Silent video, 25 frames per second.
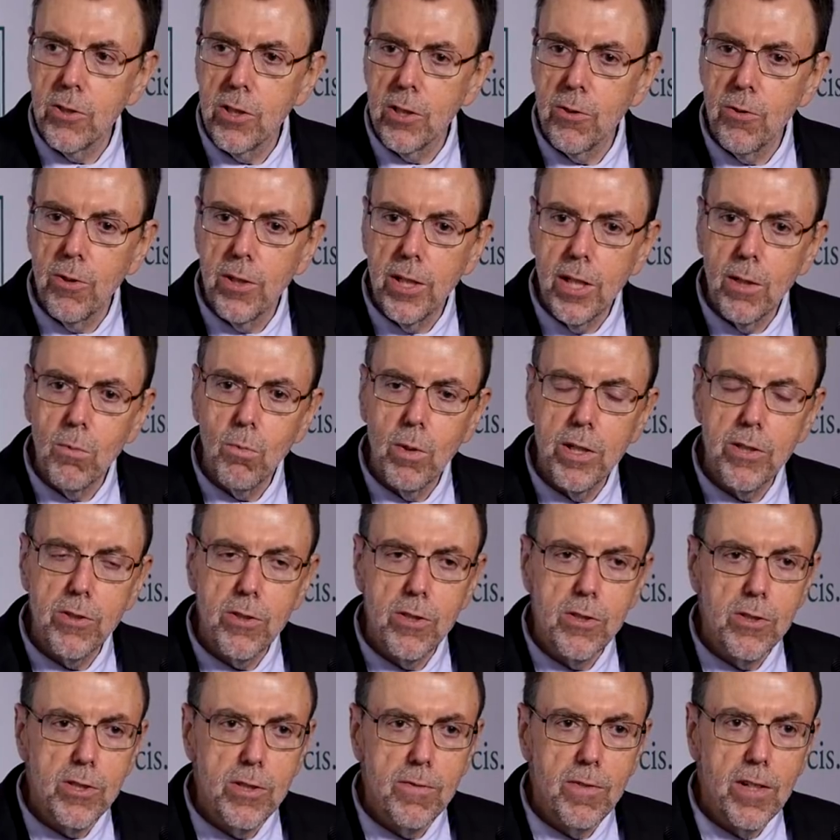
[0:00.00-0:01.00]
degree in
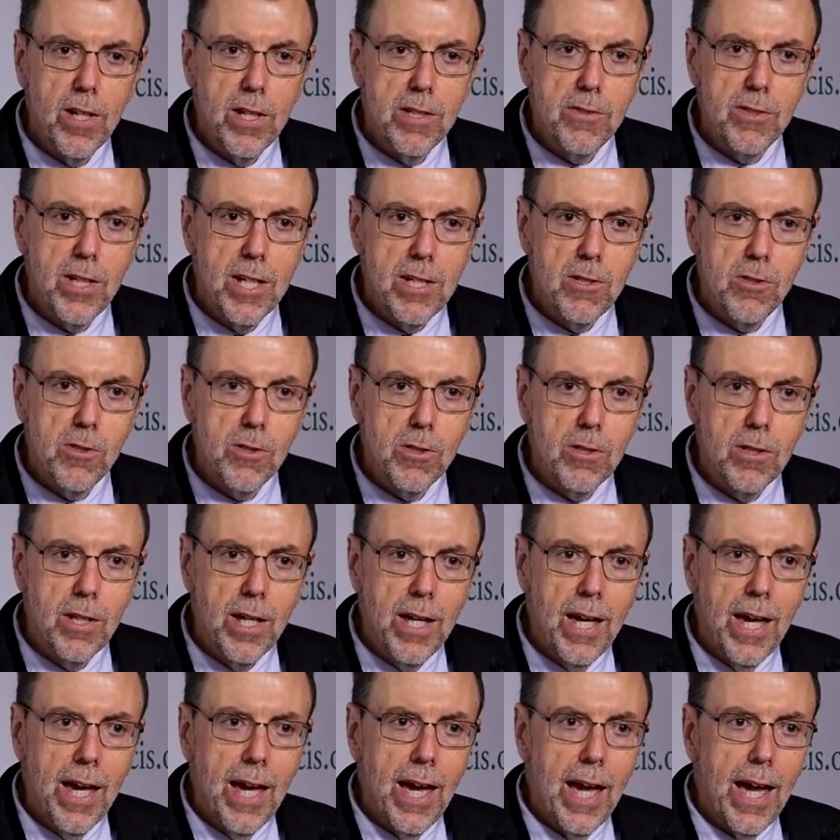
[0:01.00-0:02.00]
Western civilization.
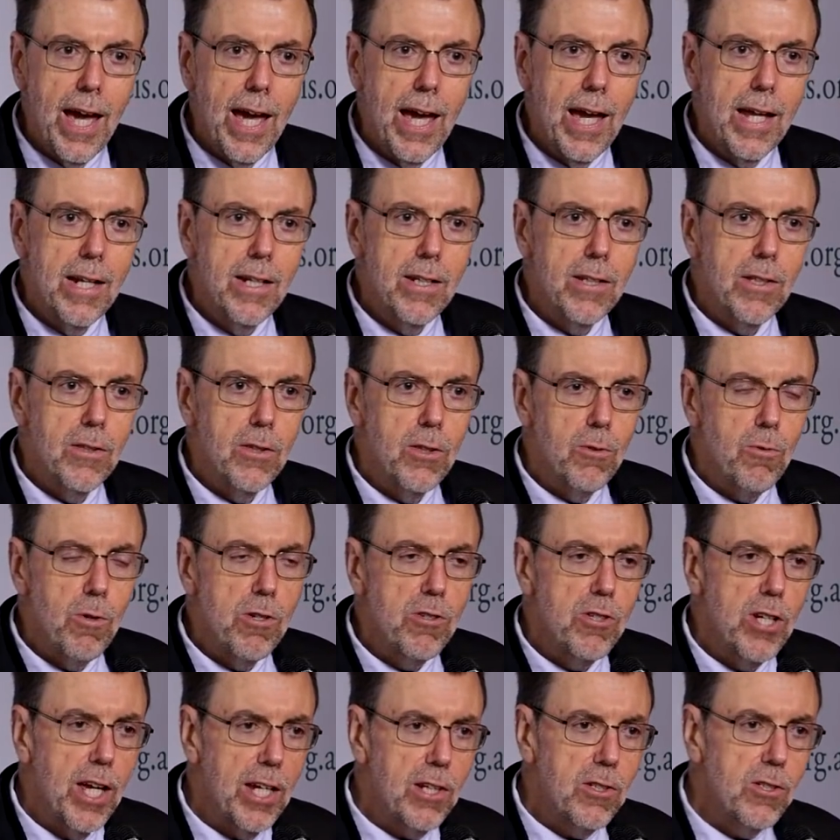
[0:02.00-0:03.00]
And the
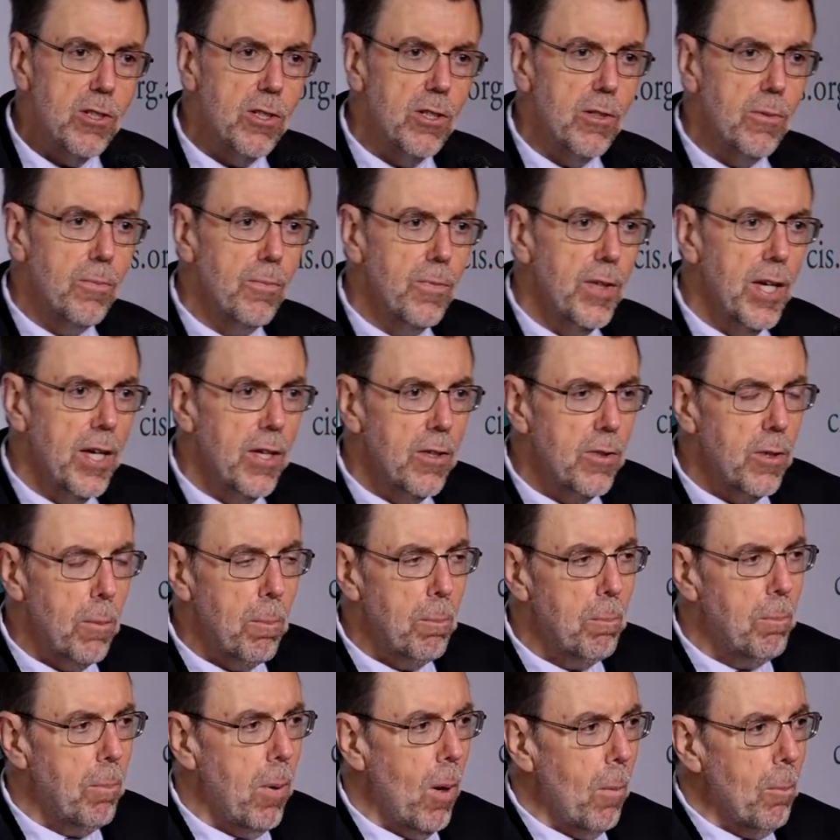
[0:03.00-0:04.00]
rejection, the
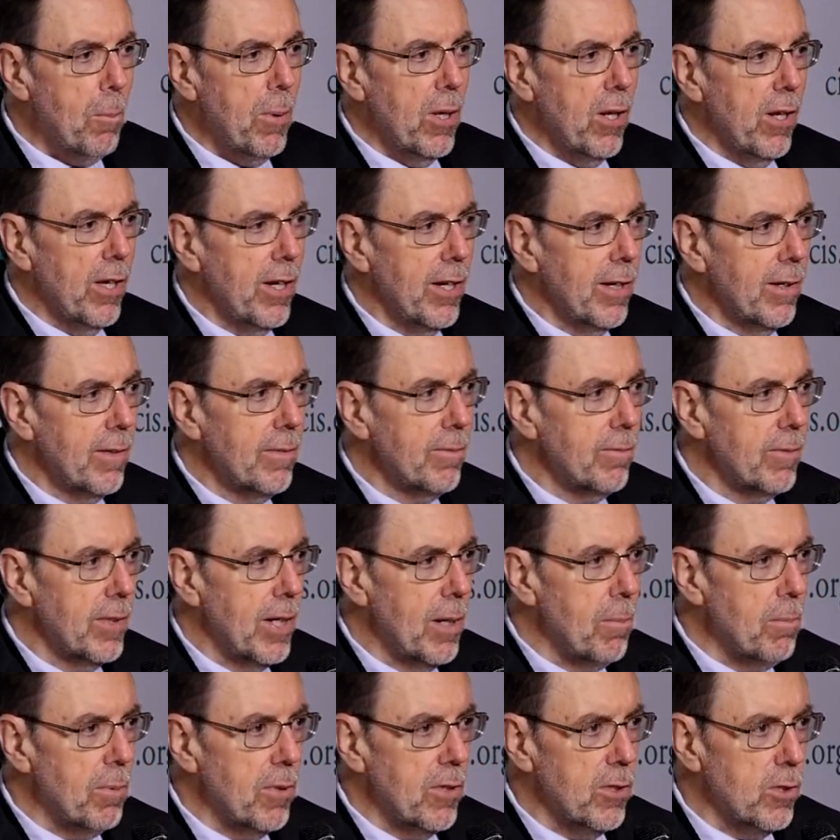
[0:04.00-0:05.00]
popular
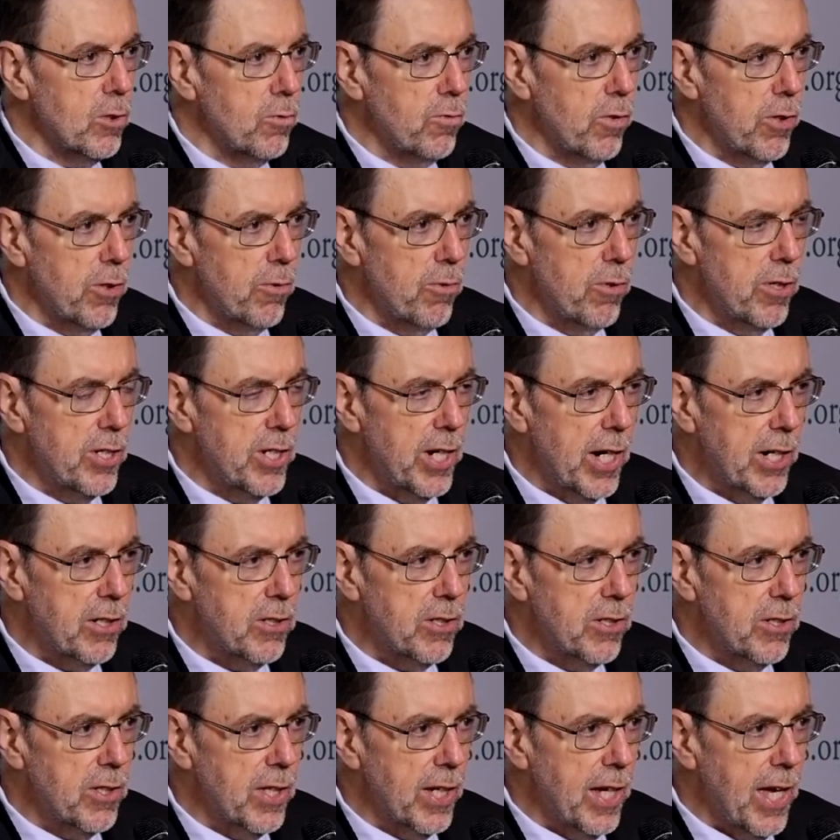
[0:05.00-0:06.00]
impetus for the
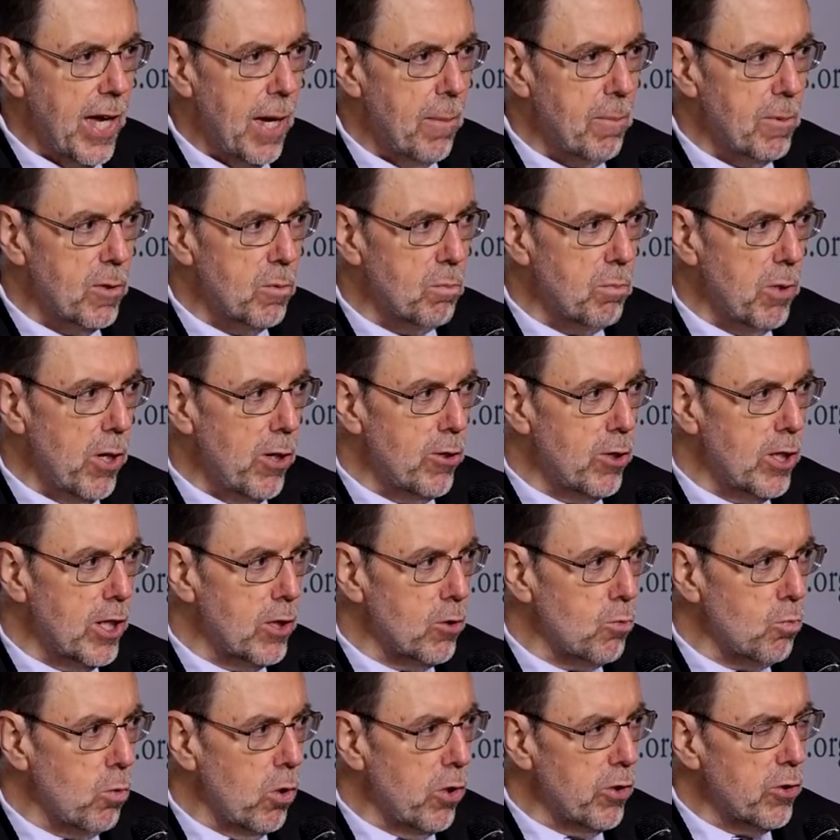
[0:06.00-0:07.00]
rejection, the campus
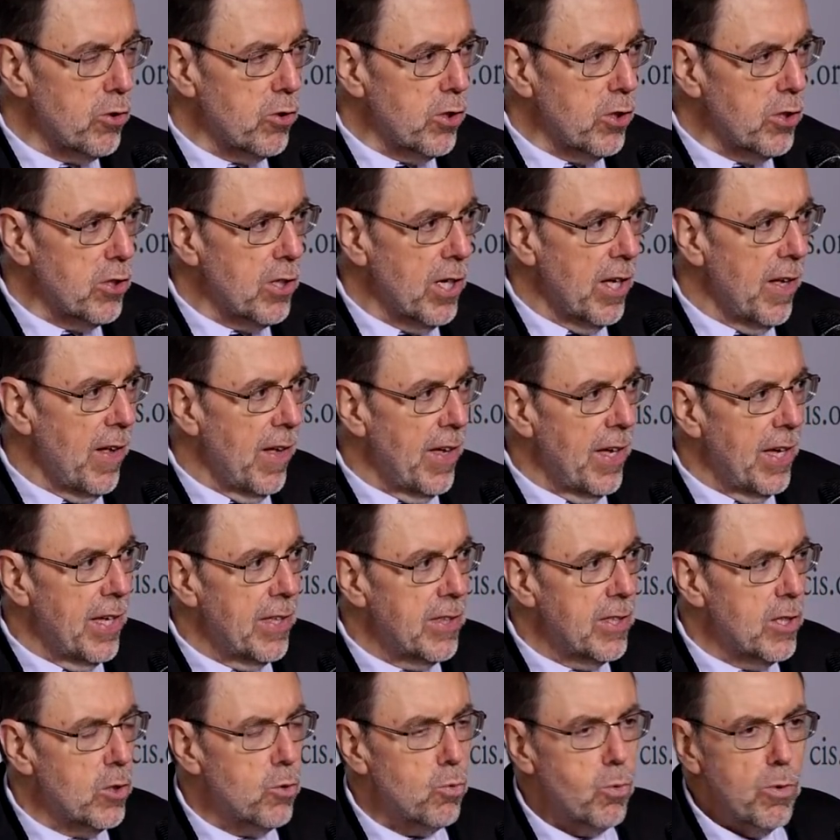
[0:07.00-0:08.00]
protest was that
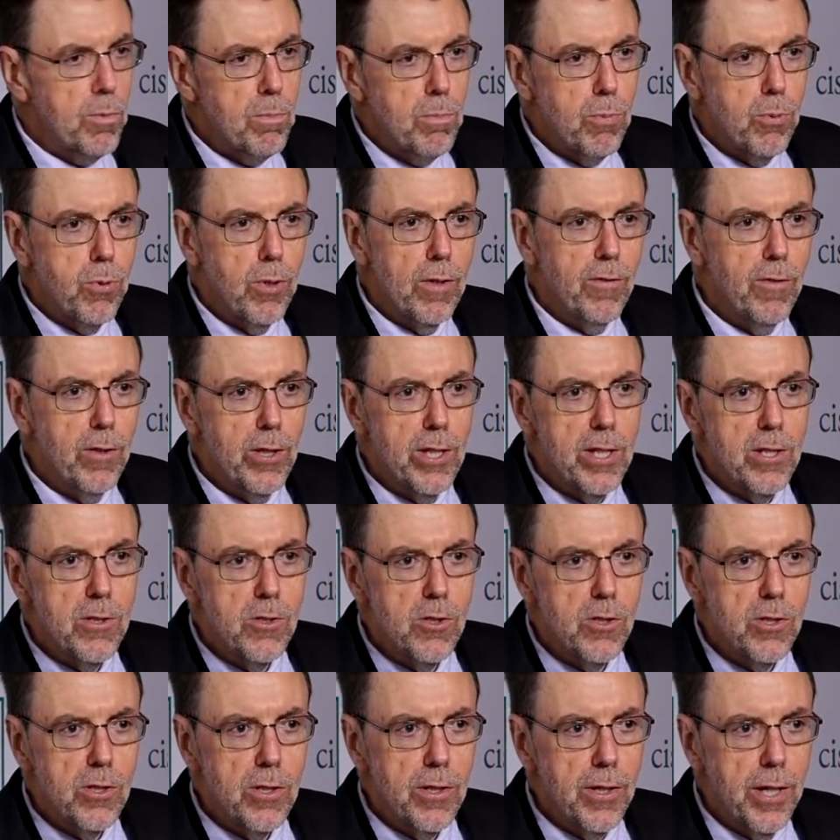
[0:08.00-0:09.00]
this would
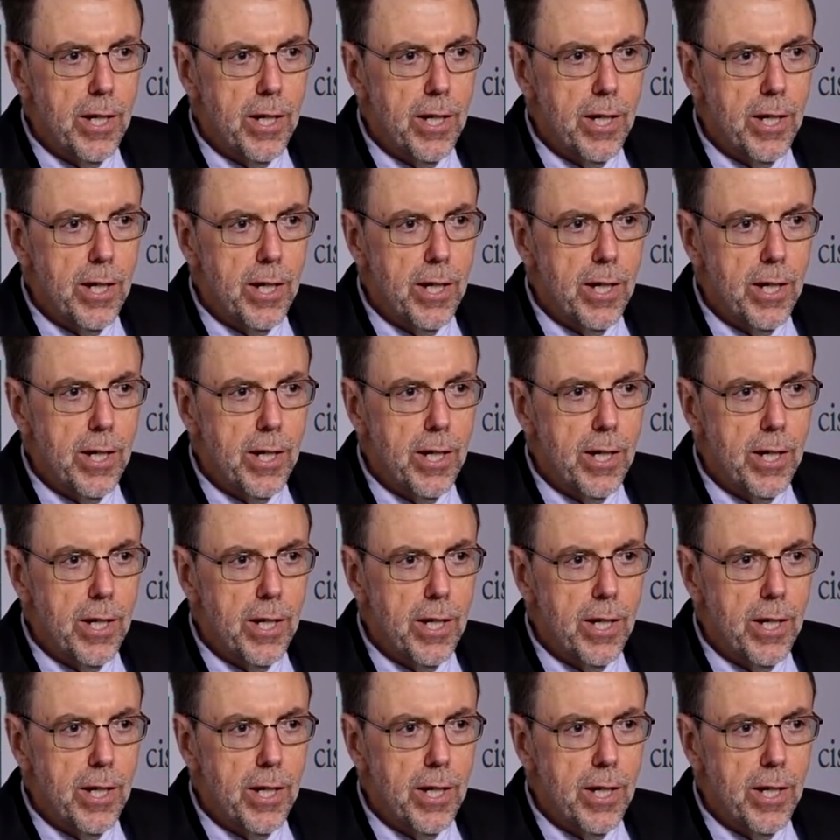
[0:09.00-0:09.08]
privilege